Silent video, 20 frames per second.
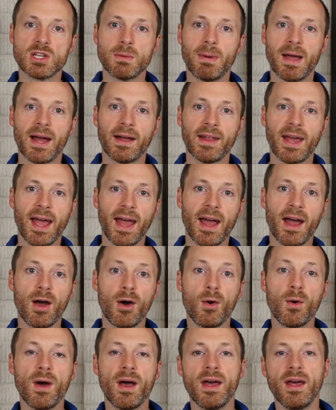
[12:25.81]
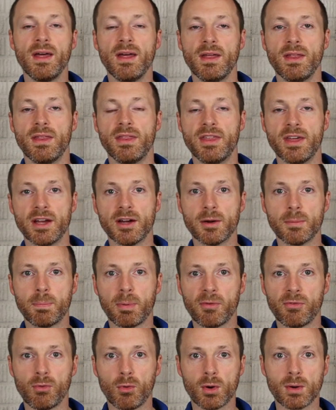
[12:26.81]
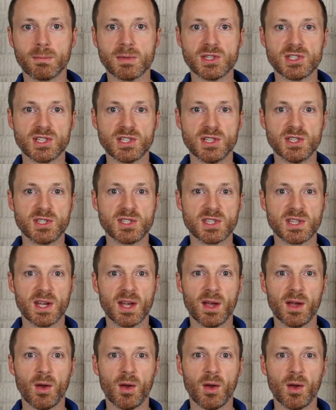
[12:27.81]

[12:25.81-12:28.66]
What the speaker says: about how their performances,